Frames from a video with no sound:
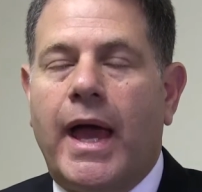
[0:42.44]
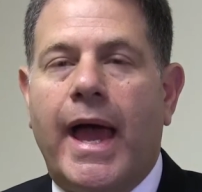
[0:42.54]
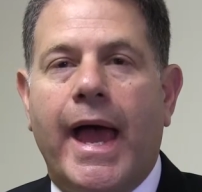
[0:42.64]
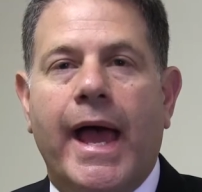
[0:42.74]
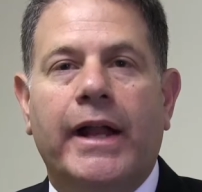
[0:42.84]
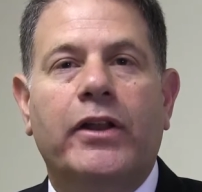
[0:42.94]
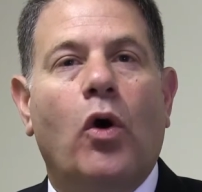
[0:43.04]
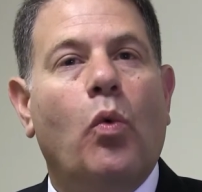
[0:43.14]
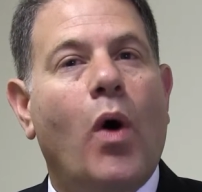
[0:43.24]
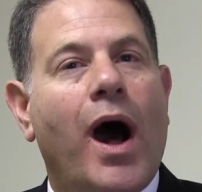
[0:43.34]
And
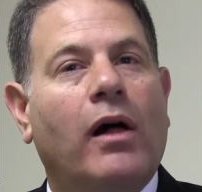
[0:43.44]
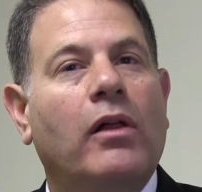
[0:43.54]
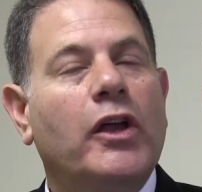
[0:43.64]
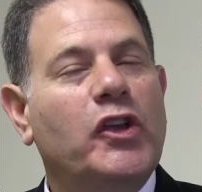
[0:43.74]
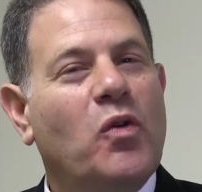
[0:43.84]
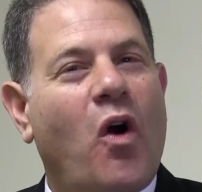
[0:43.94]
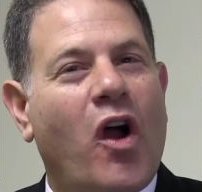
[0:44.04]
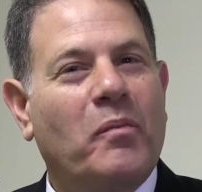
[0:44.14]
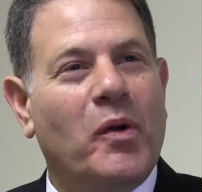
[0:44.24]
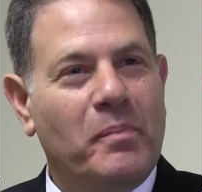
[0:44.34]
while you
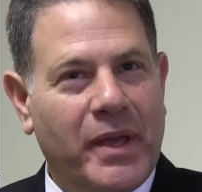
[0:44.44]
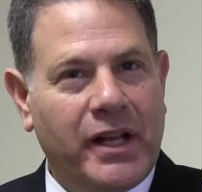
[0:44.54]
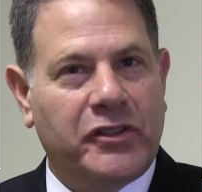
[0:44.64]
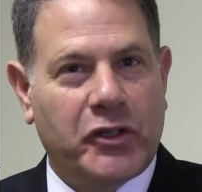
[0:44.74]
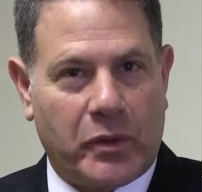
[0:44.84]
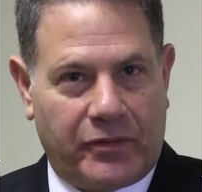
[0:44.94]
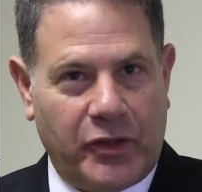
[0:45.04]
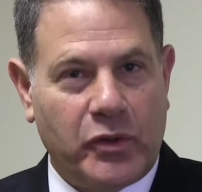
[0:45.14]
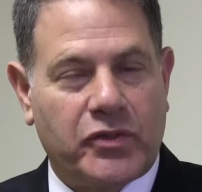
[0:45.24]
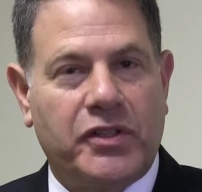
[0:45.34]
are permitted to
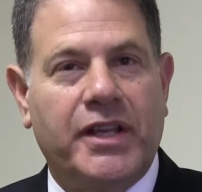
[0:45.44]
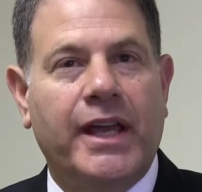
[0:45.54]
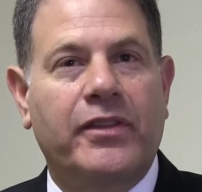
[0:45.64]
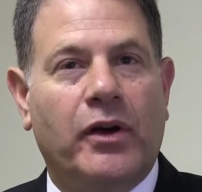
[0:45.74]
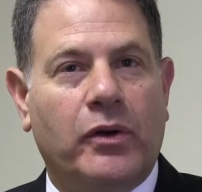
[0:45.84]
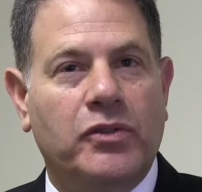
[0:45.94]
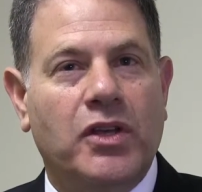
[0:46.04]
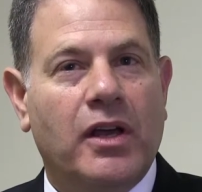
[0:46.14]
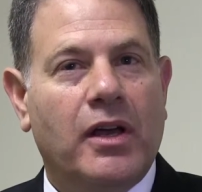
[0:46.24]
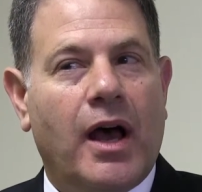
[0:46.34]
refuse to take those,
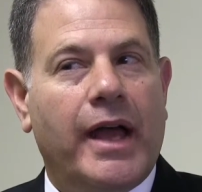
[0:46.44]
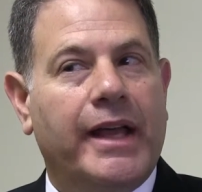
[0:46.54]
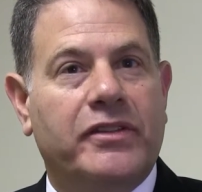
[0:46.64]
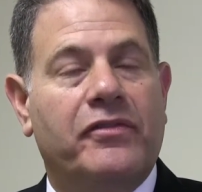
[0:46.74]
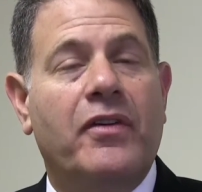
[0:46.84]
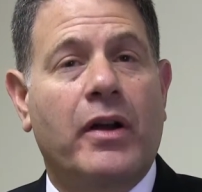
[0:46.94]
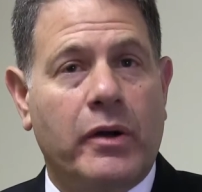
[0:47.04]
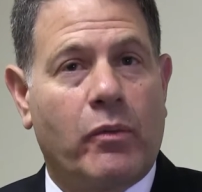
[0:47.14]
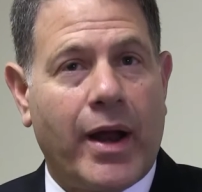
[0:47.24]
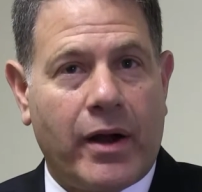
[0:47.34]
it's
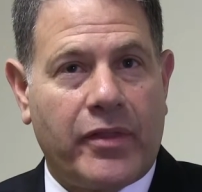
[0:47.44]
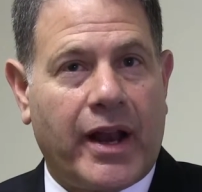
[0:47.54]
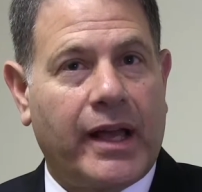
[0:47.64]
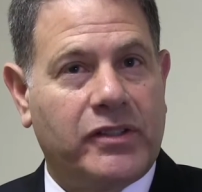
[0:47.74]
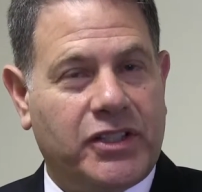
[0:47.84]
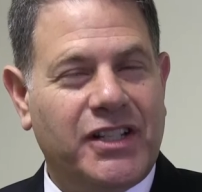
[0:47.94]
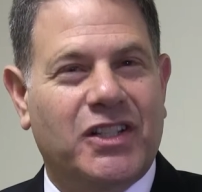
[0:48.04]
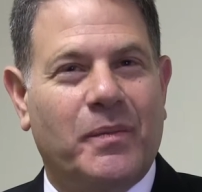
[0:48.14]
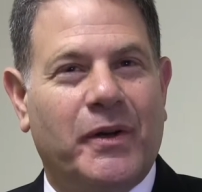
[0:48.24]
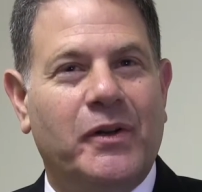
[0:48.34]
very rare that I see
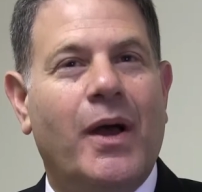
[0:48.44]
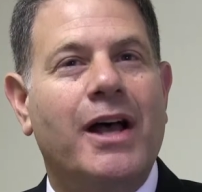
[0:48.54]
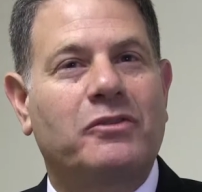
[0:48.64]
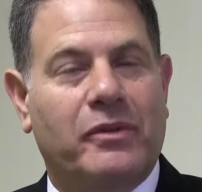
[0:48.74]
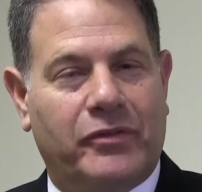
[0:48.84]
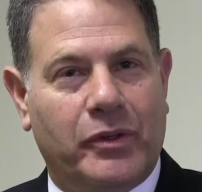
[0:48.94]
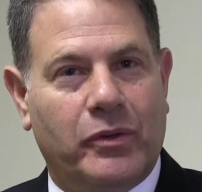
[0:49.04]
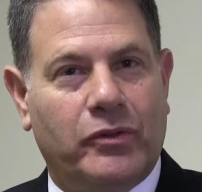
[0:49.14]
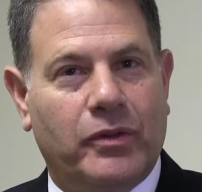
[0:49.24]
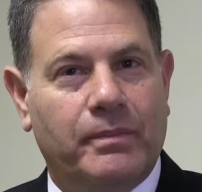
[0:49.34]
someone who has
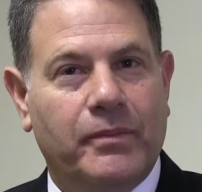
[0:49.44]
refused.